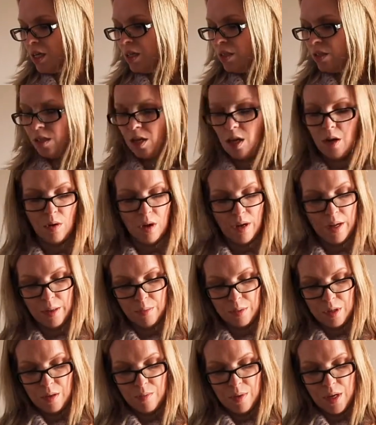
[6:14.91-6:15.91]
so I
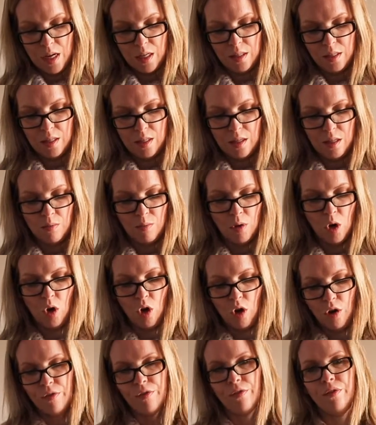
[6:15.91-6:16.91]
am going to be cutting them
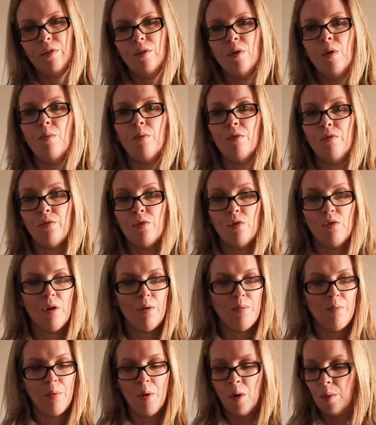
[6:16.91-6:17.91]
off before I
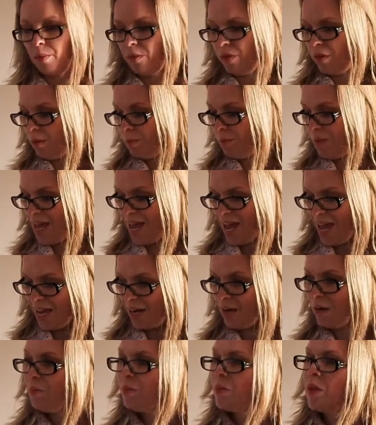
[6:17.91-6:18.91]
pop them
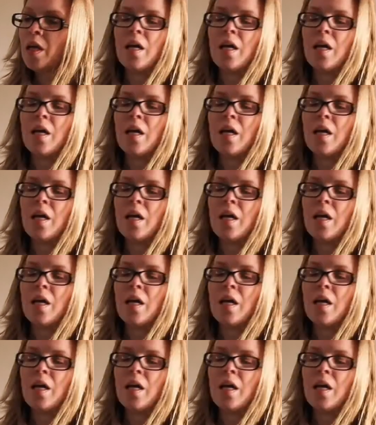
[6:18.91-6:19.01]
in.